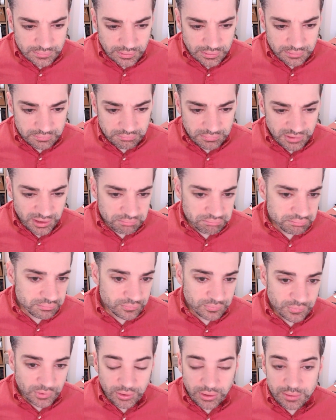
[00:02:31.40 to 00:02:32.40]
Uh, yeah,
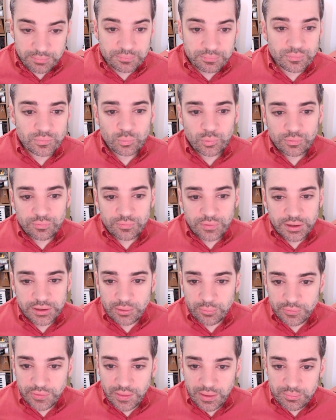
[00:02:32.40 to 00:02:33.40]
okay, we'll find
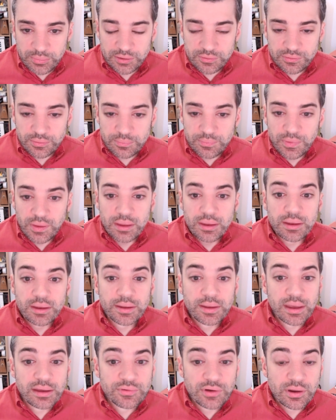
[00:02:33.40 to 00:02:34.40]
out what that means.
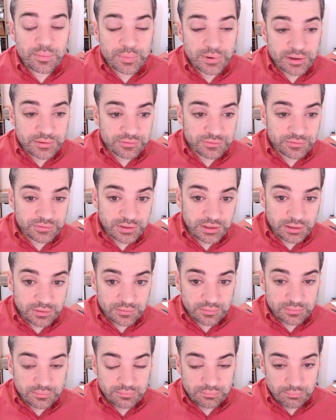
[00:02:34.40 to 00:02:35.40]
Gave up a
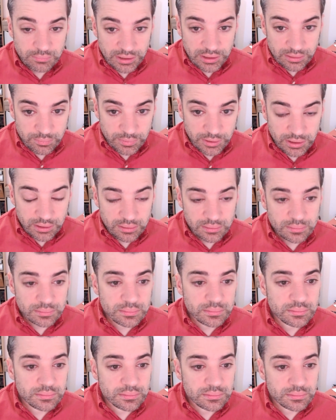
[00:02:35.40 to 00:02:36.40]
seat, maybe.
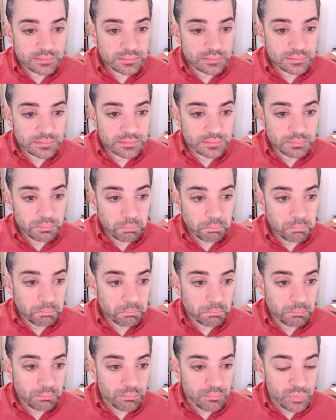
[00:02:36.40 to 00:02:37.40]

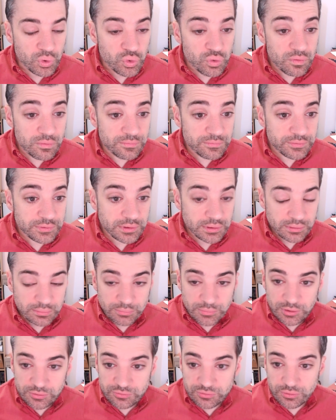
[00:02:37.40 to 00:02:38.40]
Moved,
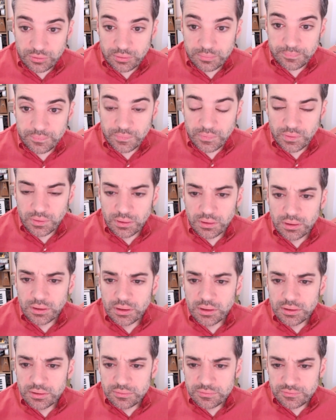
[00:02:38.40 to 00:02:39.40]
I'm not sure.
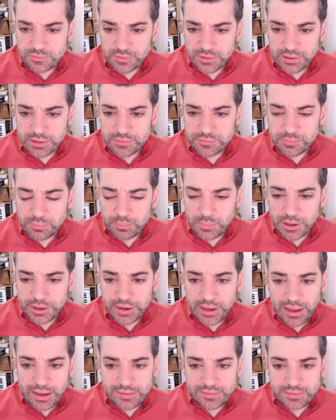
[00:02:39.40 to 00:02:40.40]
Slings
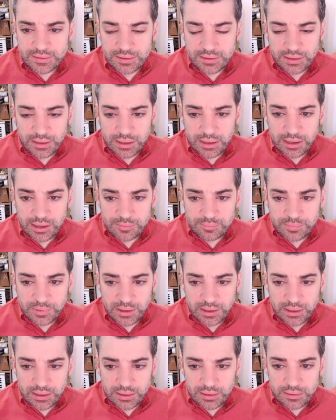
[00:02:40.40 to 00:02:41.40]
mud at in a
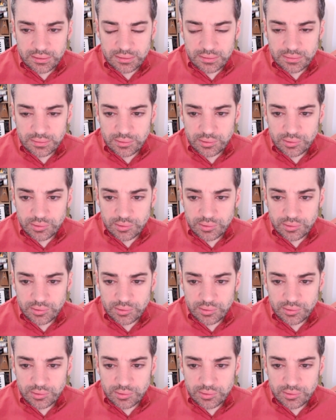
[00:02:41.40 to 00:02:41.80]
campaign.